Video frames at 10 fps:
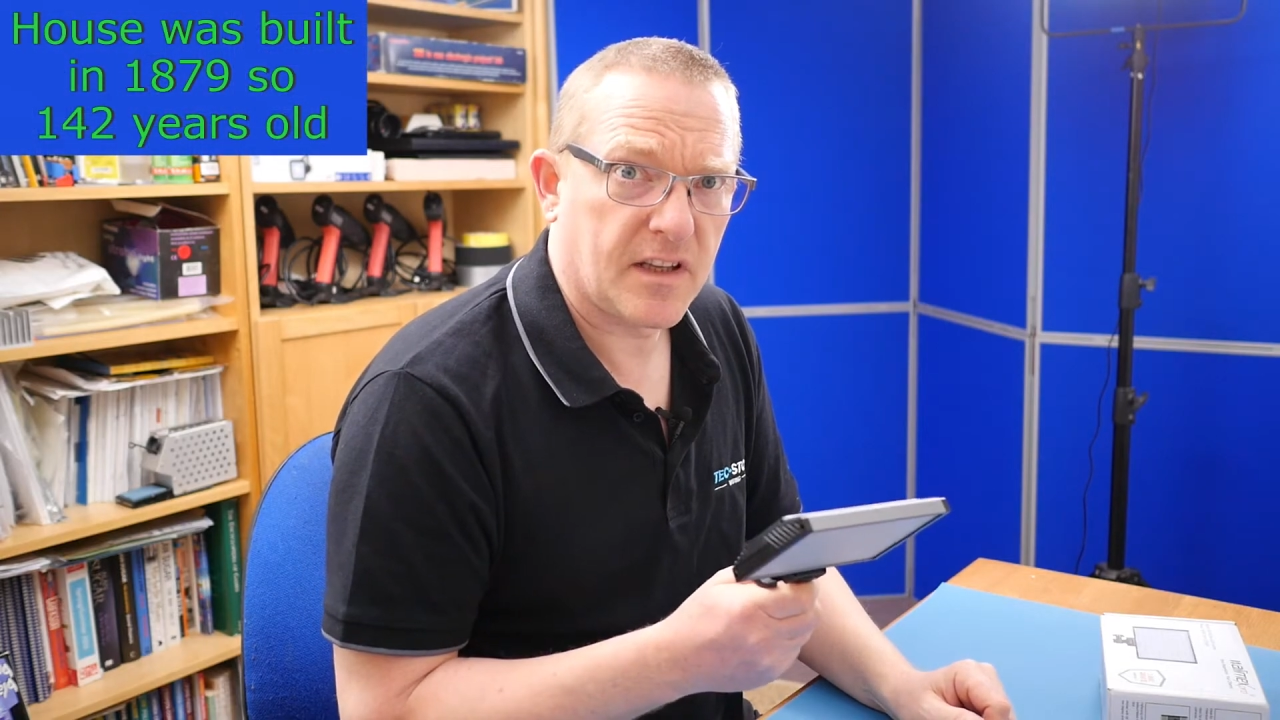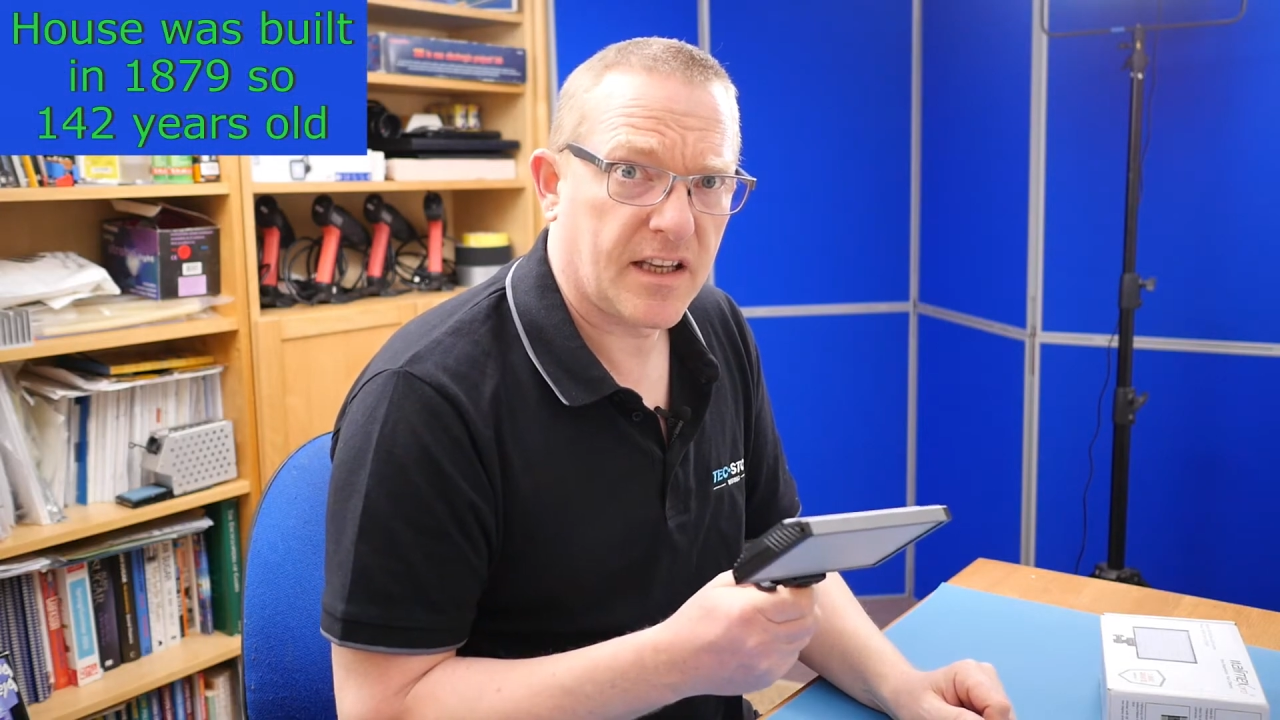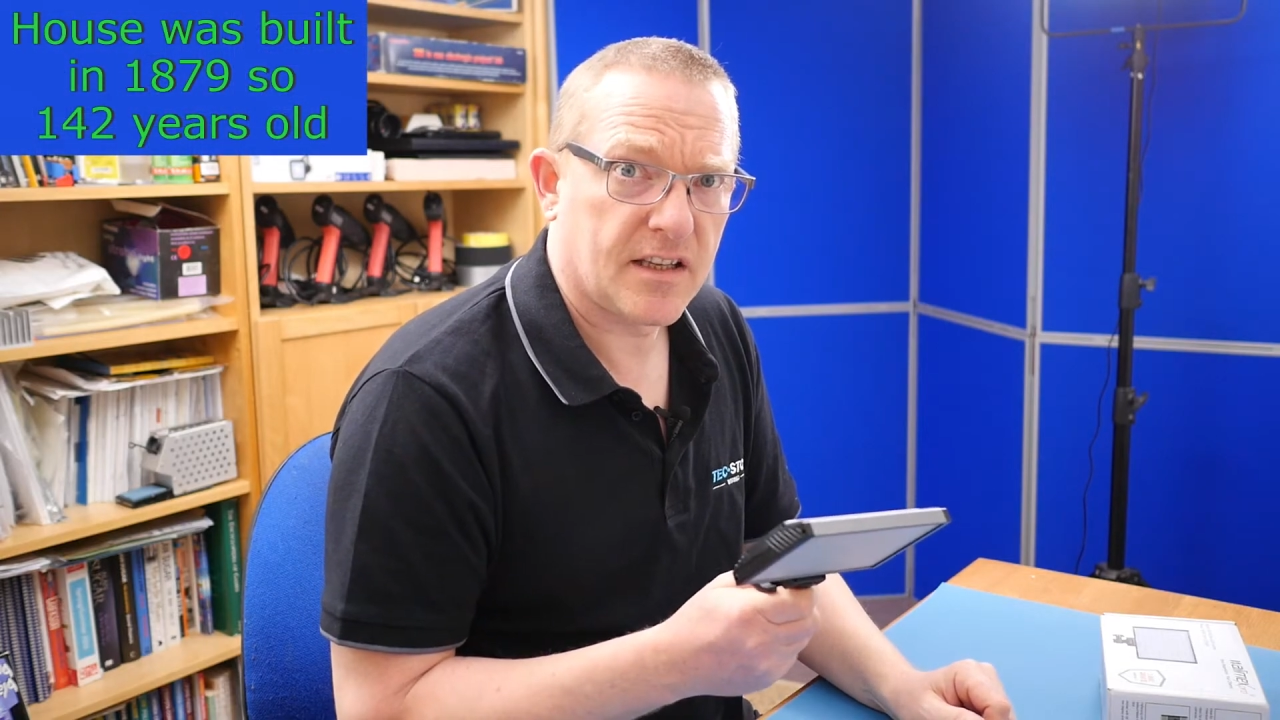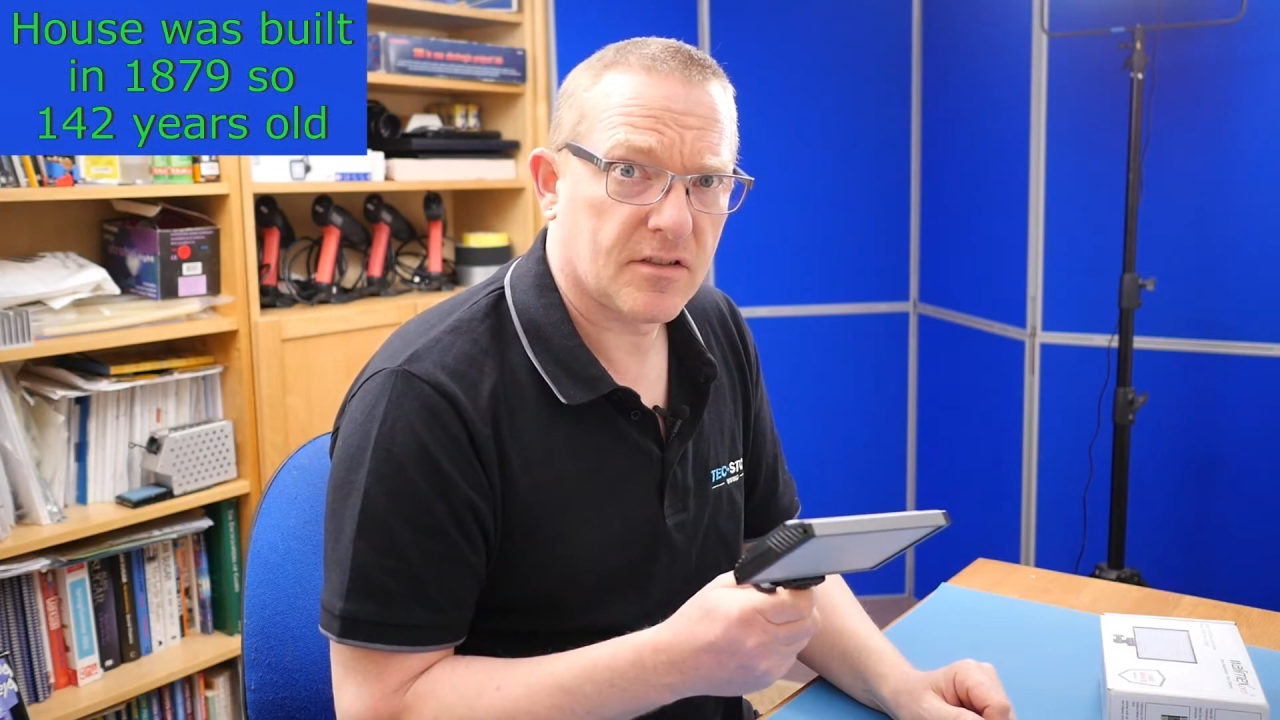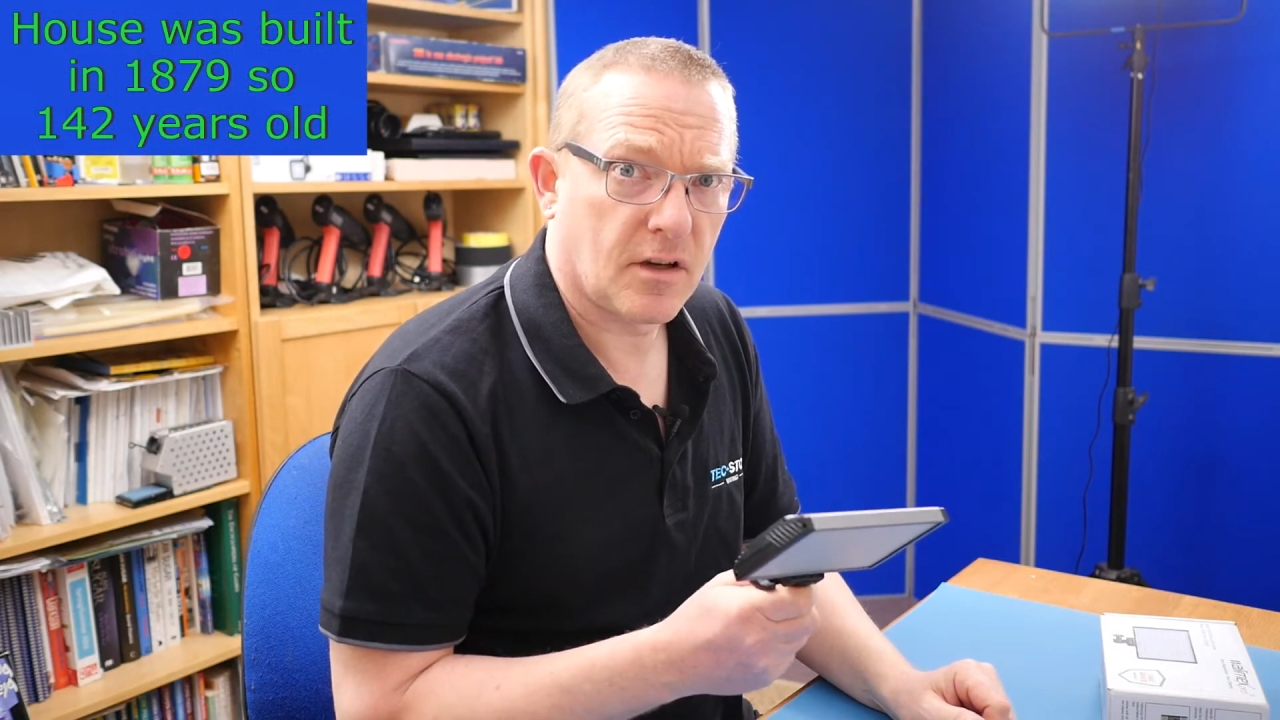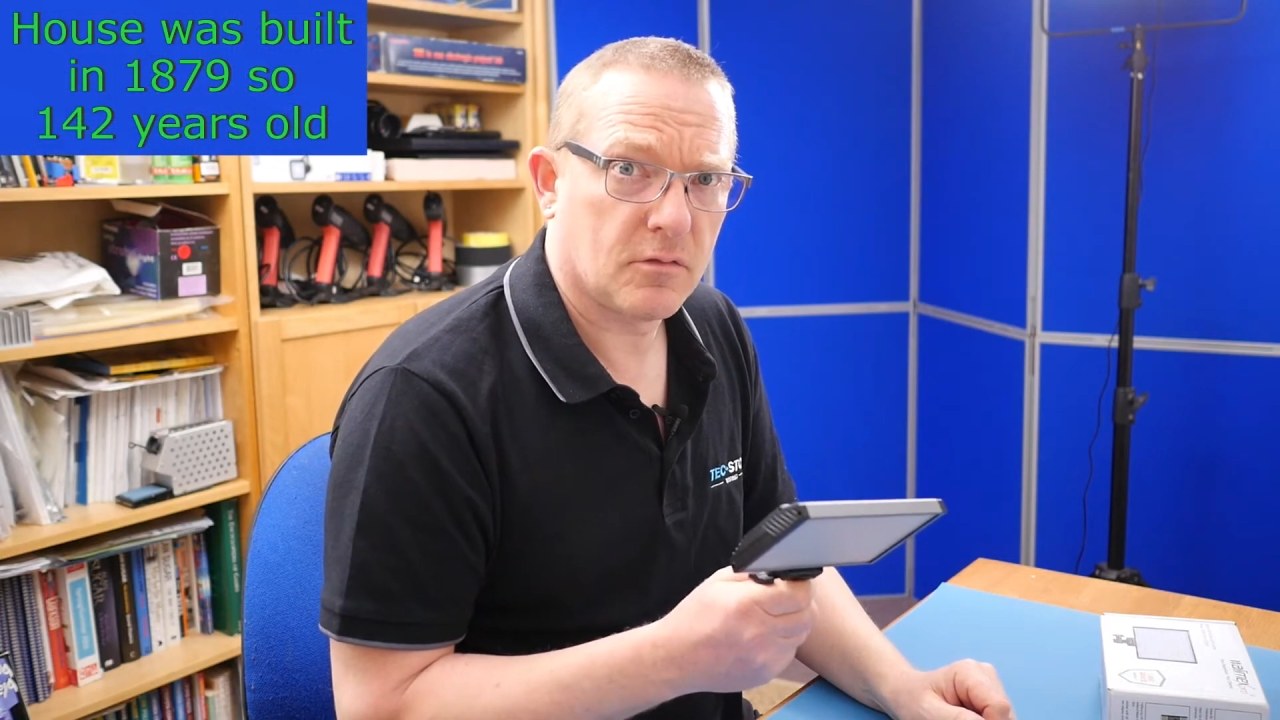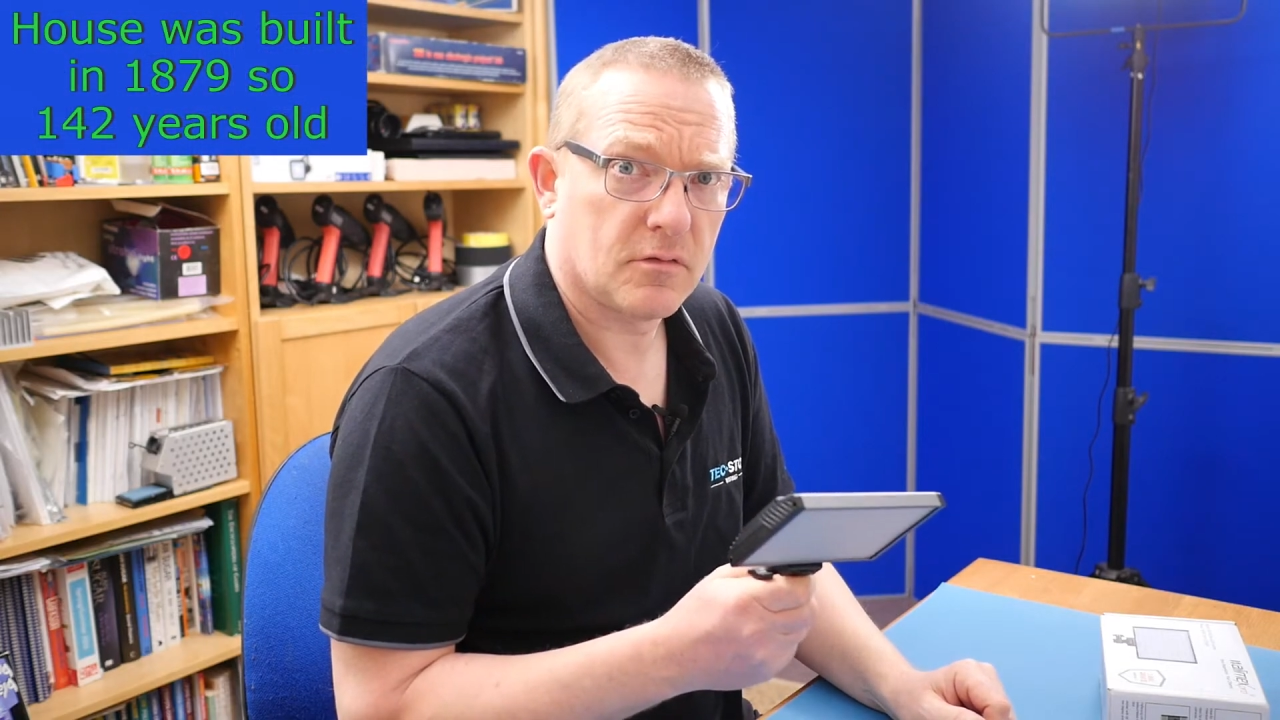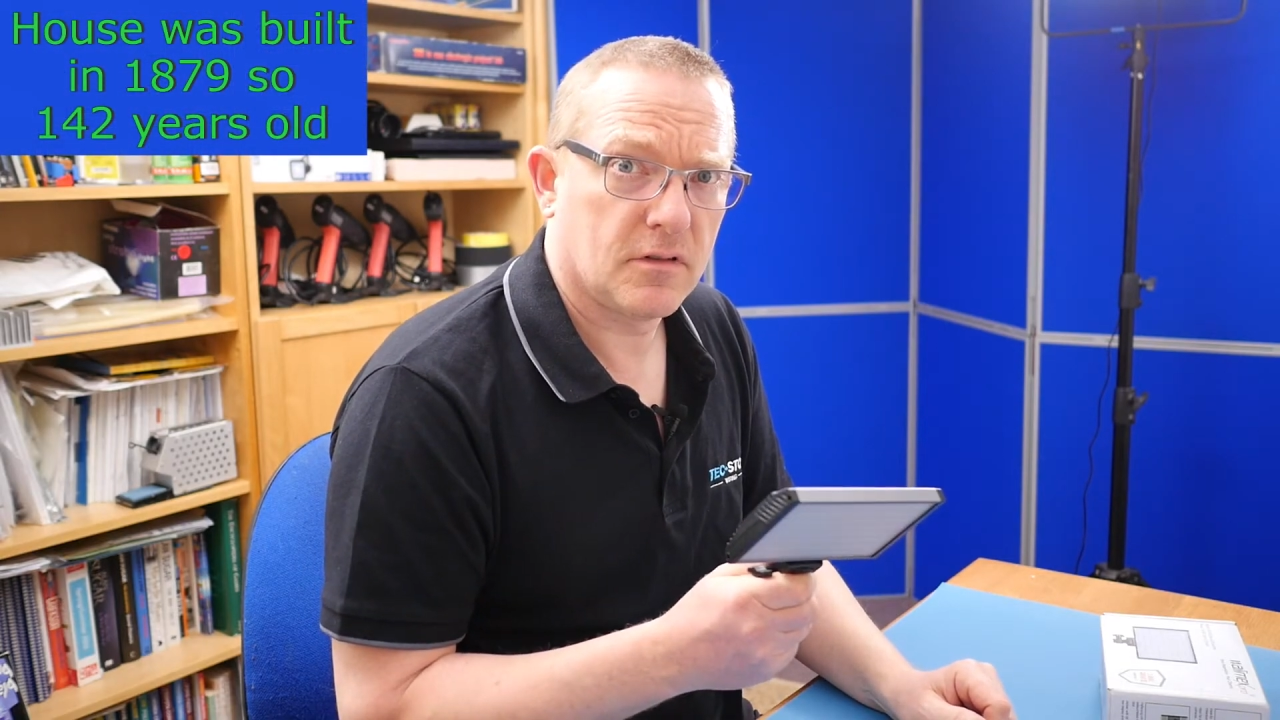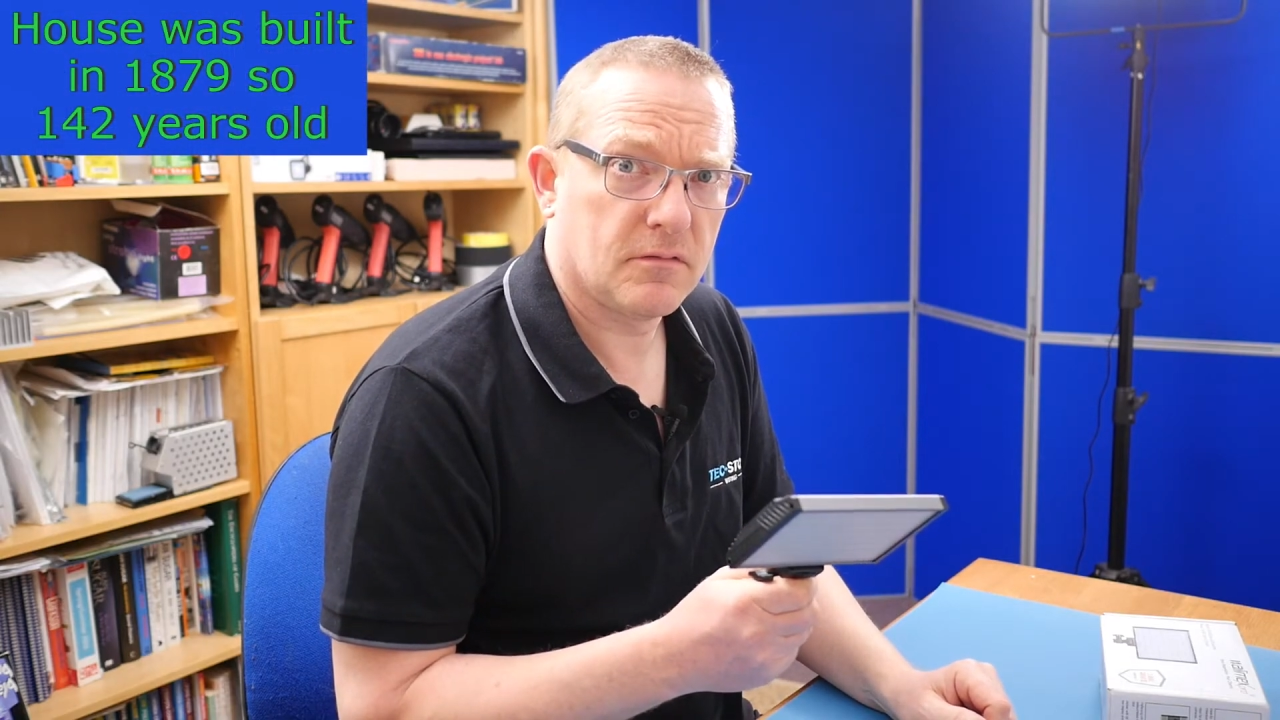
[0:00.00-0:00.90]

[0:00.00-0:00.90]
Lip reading: years old.